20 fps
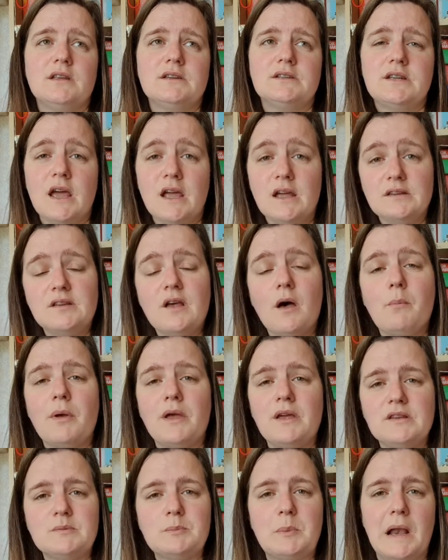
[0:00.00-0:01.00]
takes up
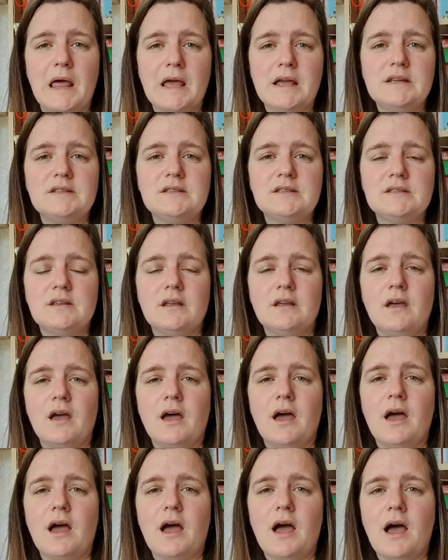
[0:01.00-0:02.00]
his place
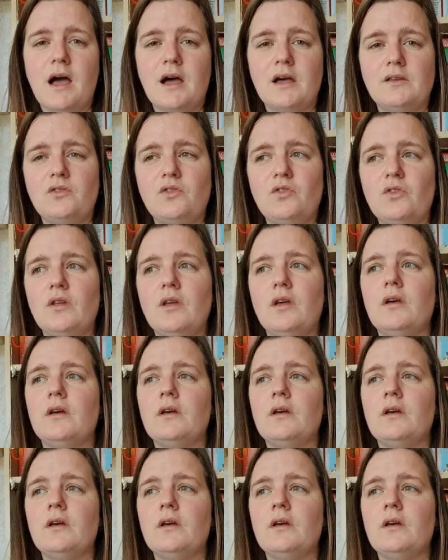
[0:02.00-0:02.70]
as